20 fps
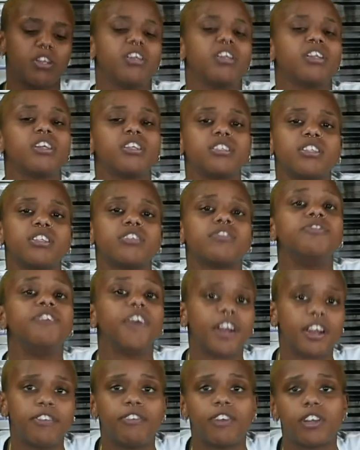it's
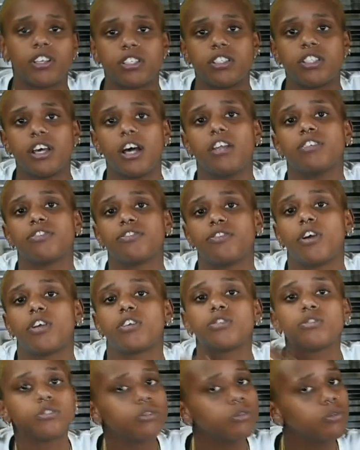very versatile as far
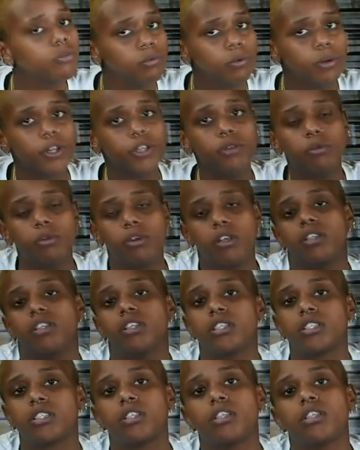as where you want to
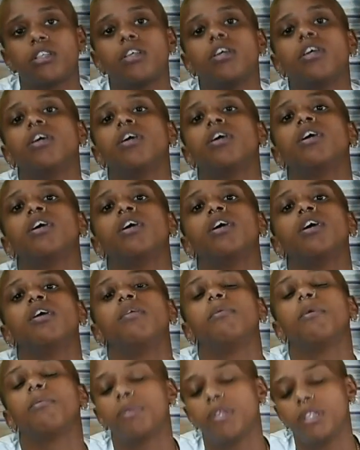listen.
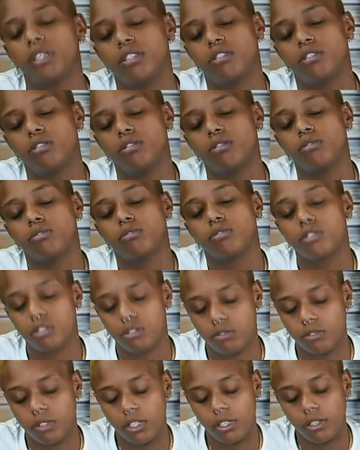Please do
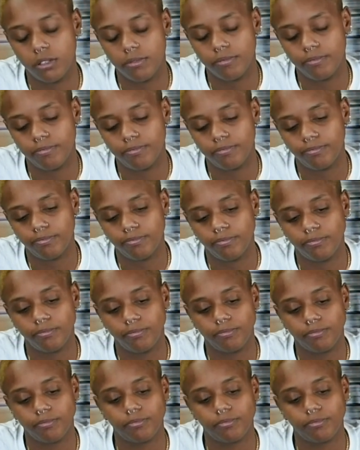tune in.